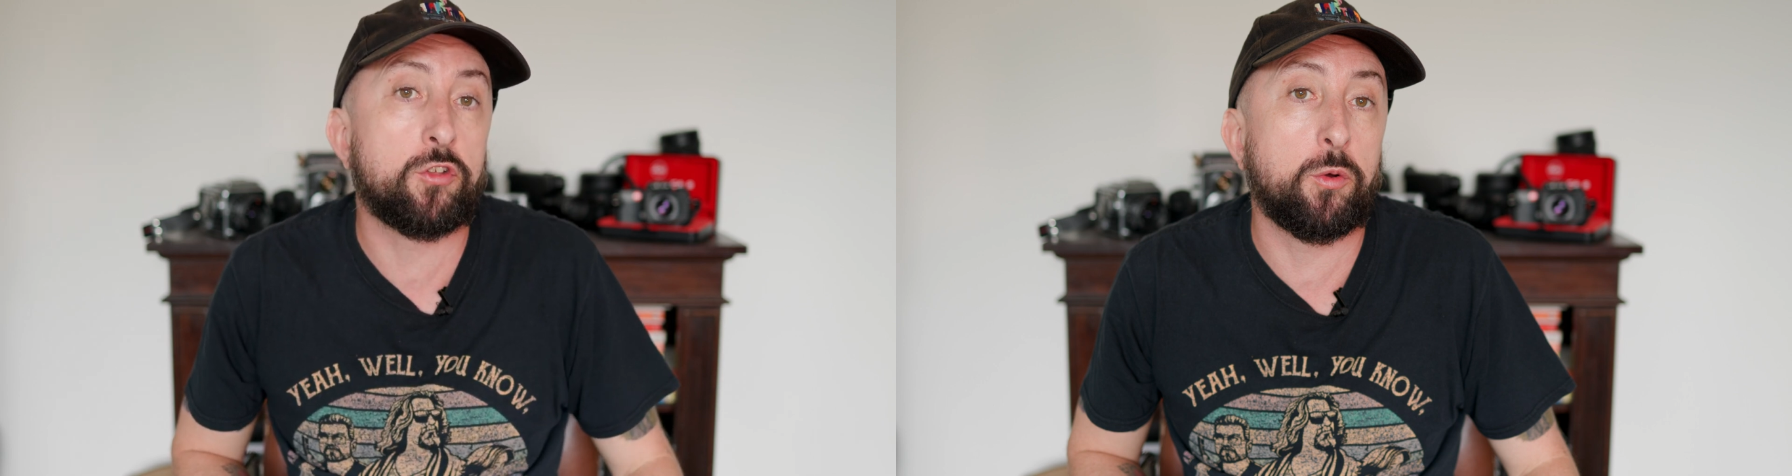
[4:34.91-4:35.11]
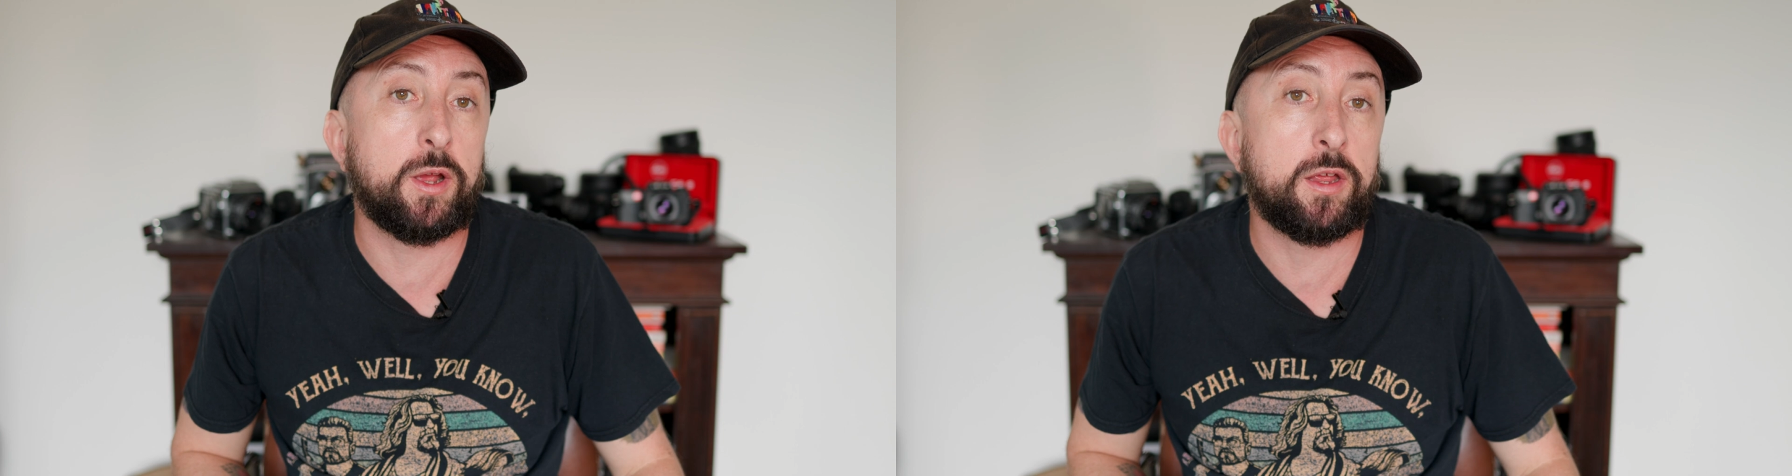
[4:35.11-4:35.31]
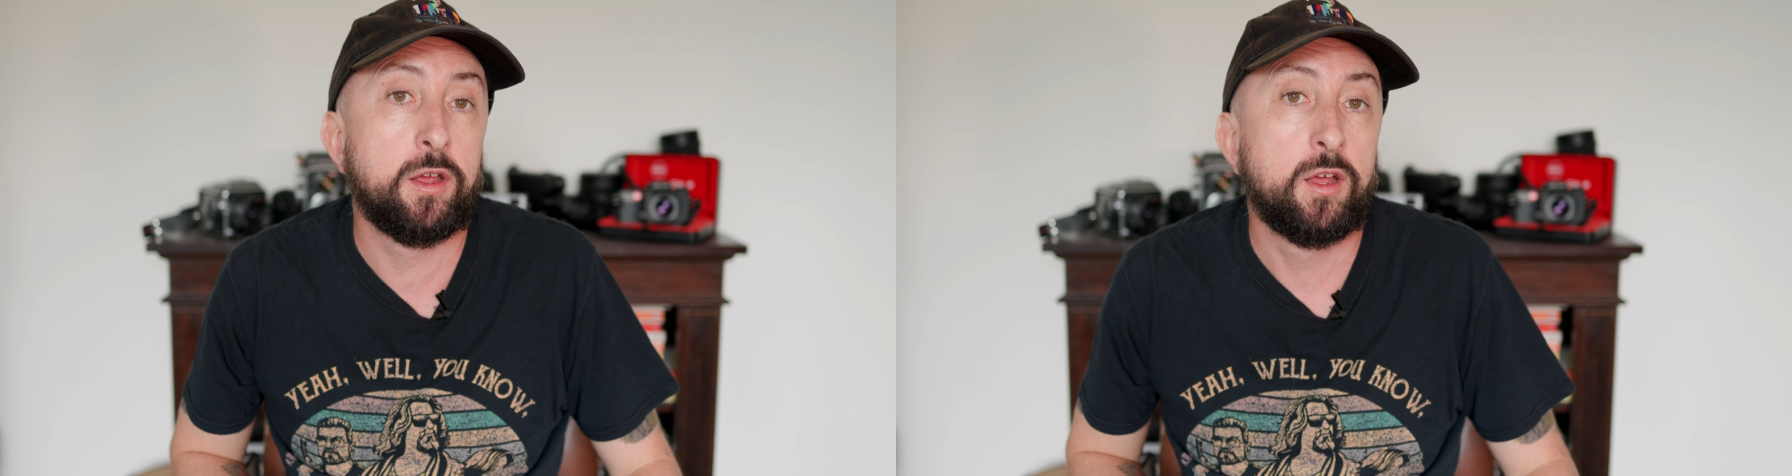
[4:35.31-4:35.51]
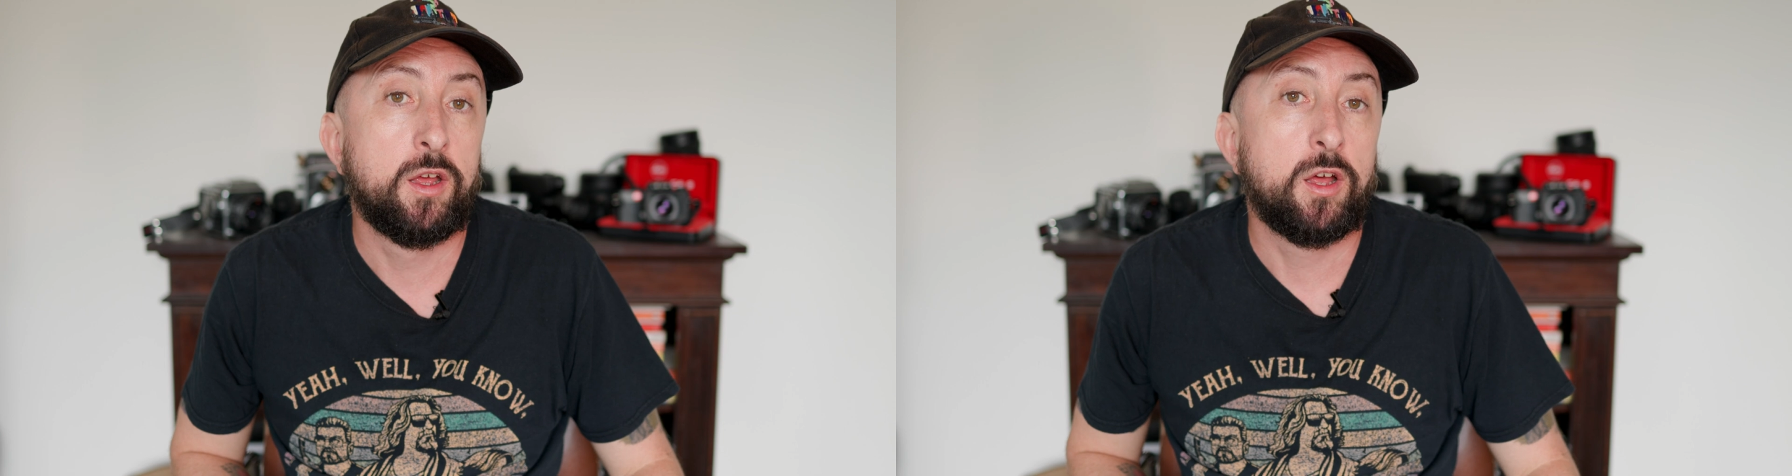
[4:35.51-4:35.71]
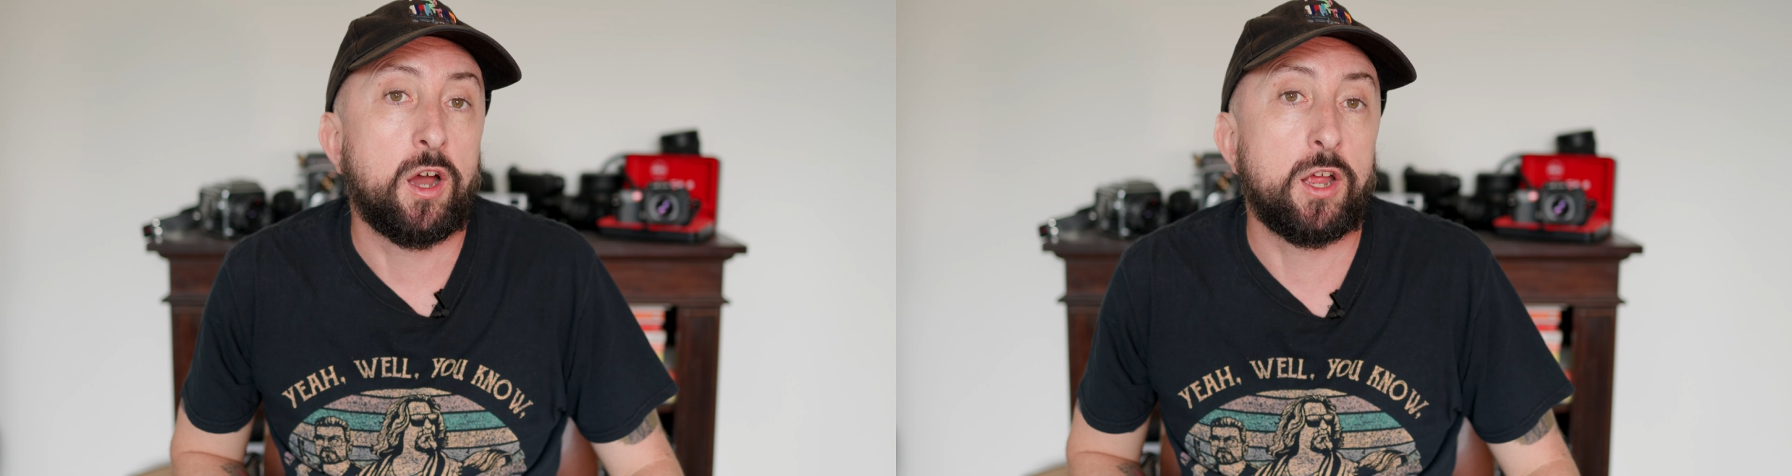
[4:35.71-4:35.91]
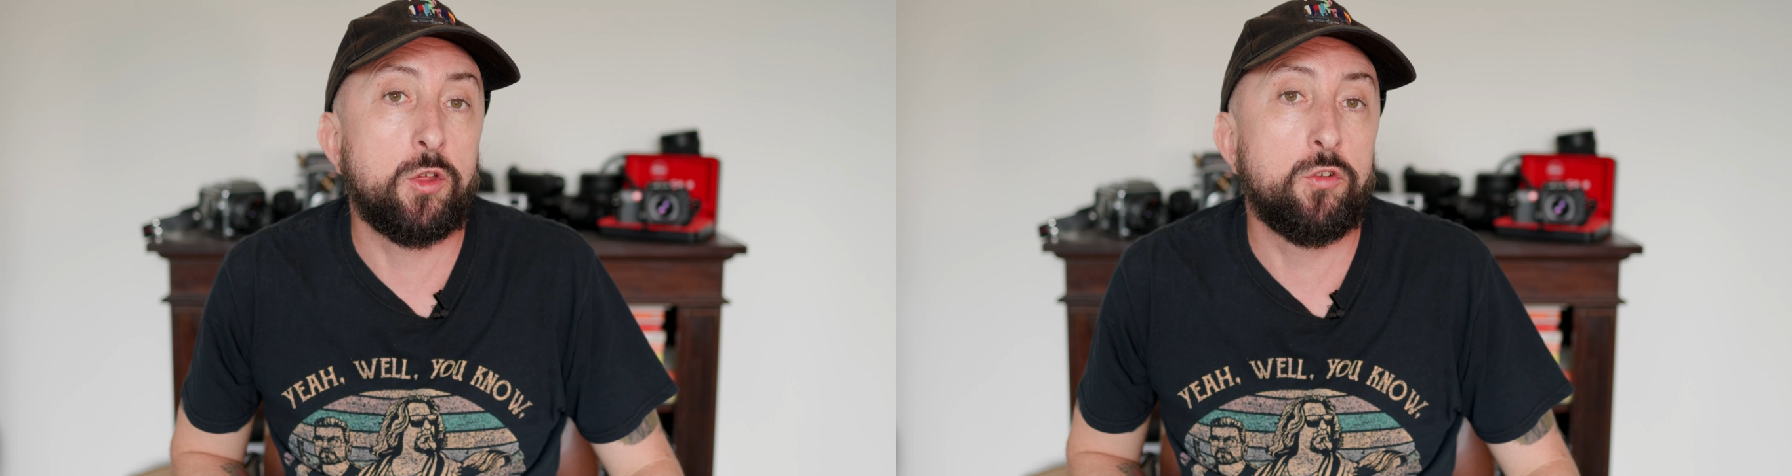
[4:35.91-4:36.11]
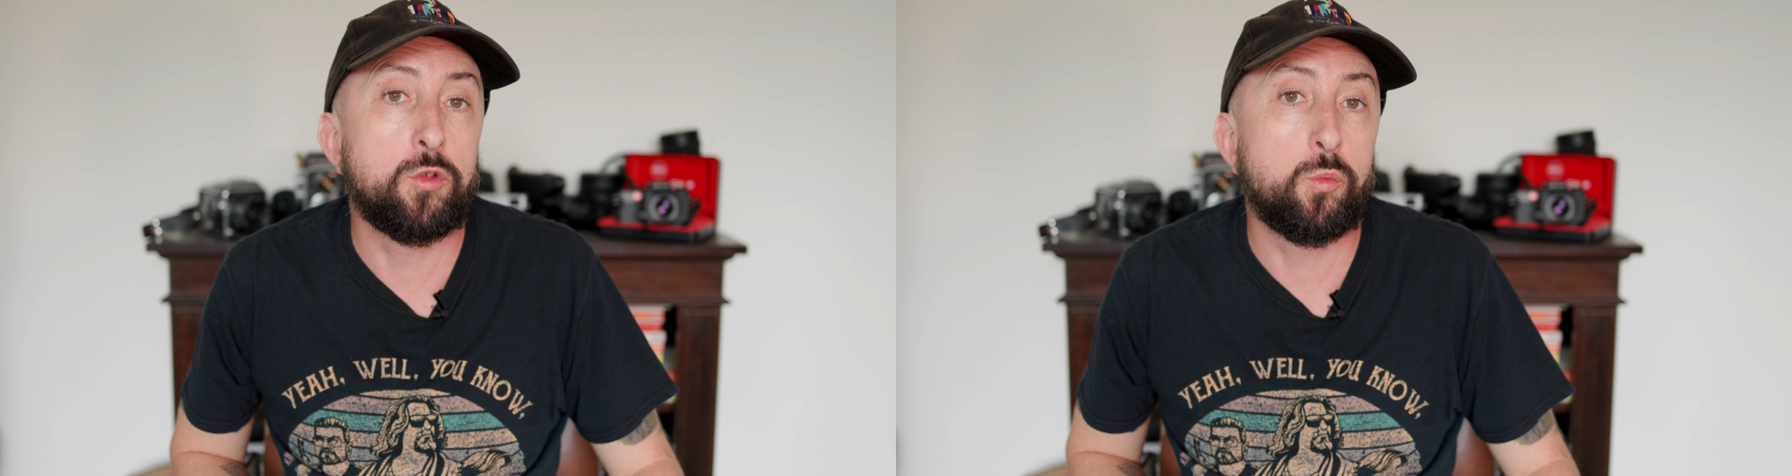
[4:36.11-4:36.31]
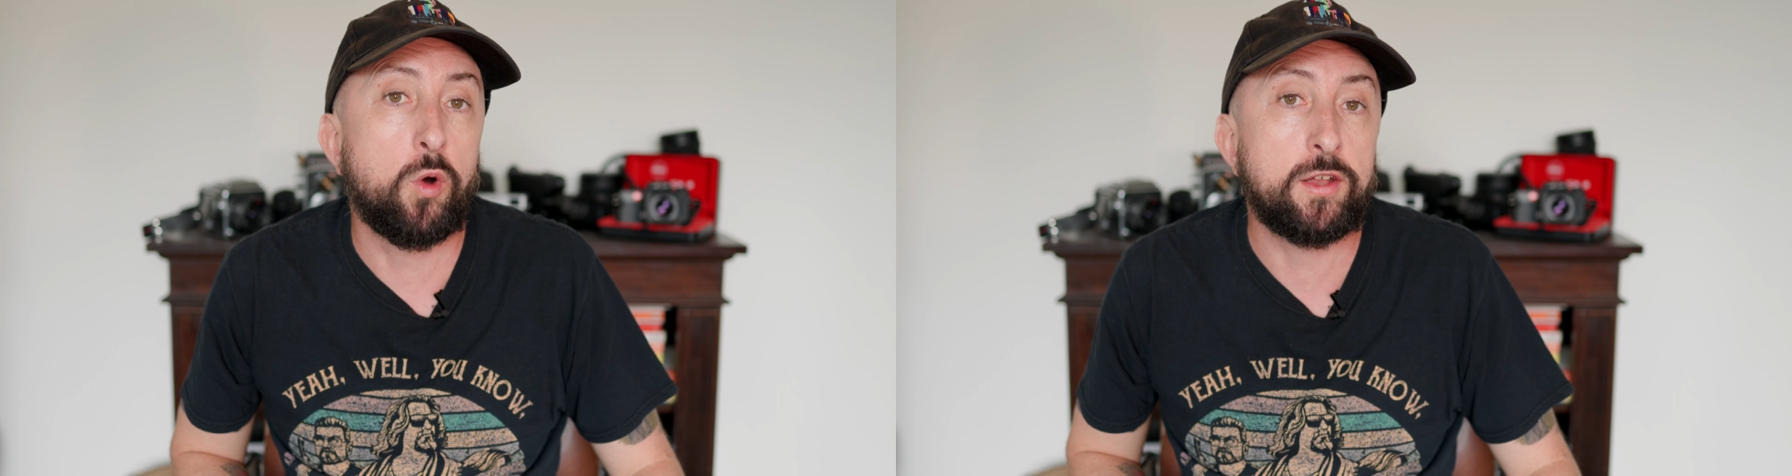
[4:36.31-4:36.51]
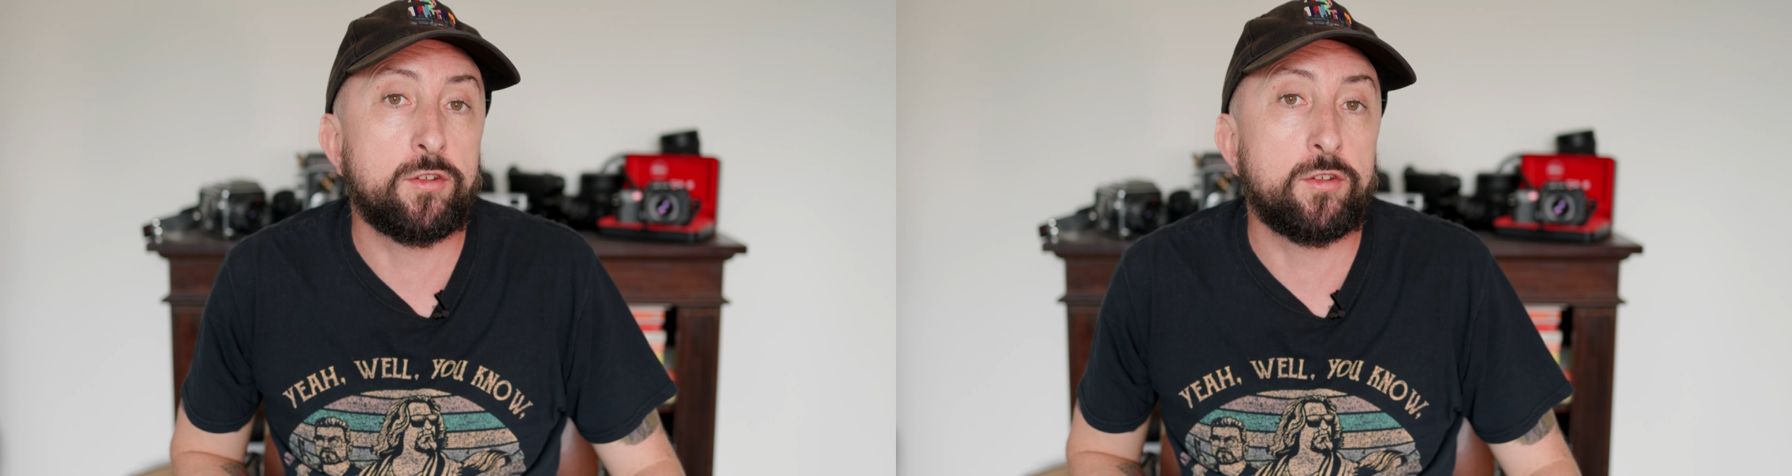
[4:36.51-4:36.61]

So I used the white